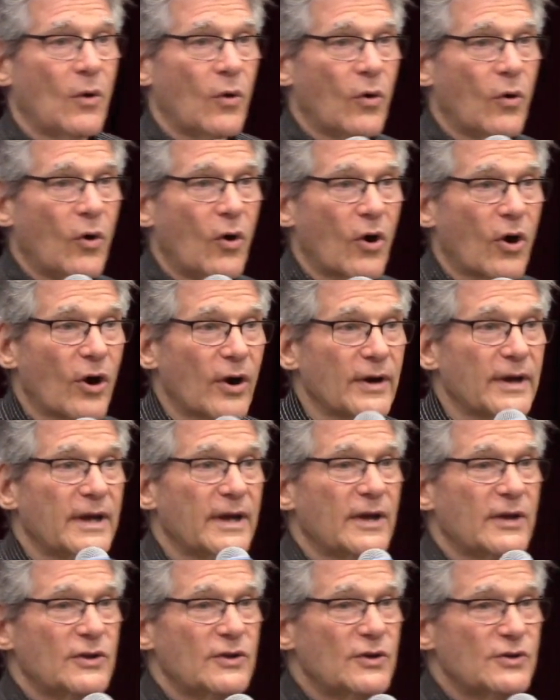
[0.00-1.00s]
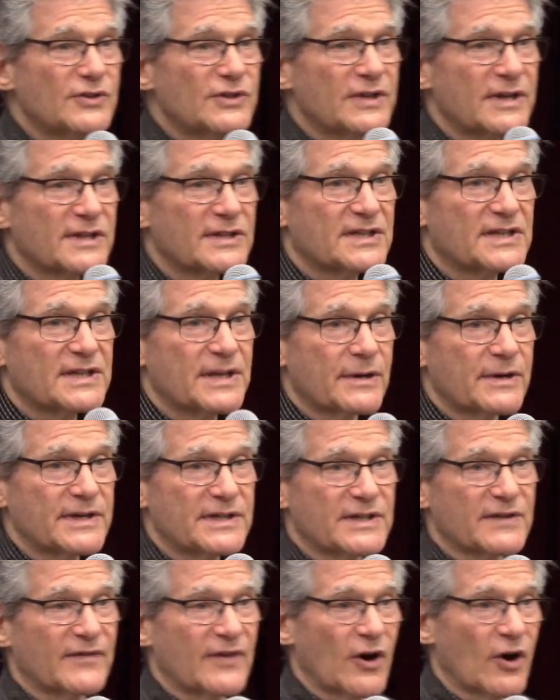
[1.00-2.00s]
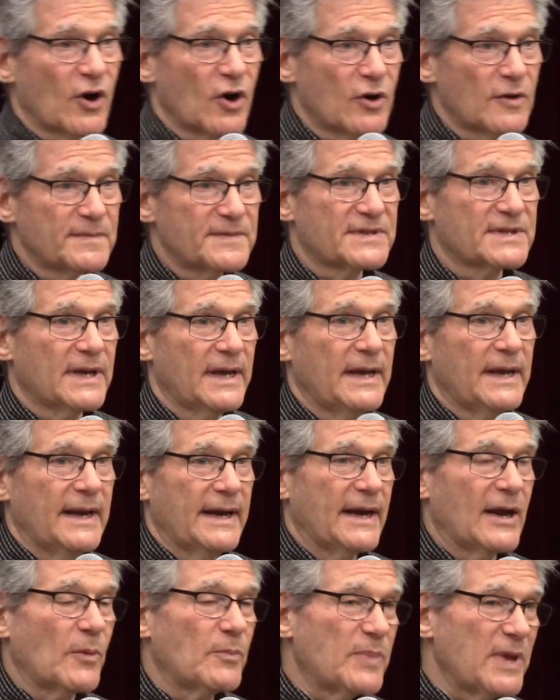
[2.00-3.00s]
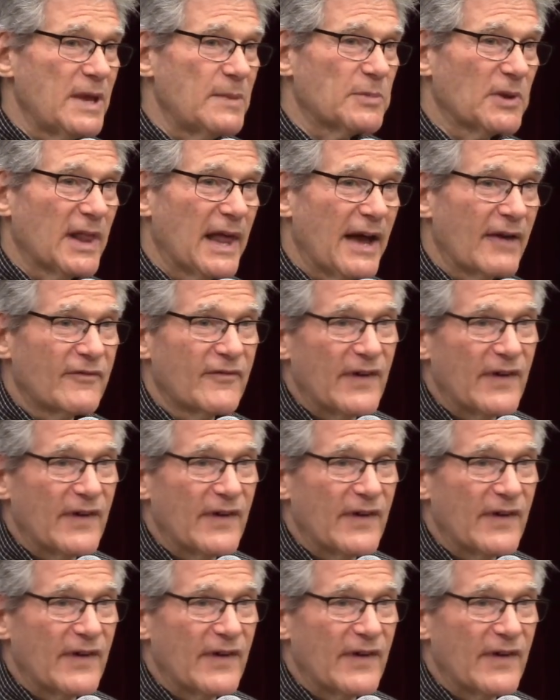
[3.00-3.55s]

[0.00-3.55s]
or using a series of herbs. Now people have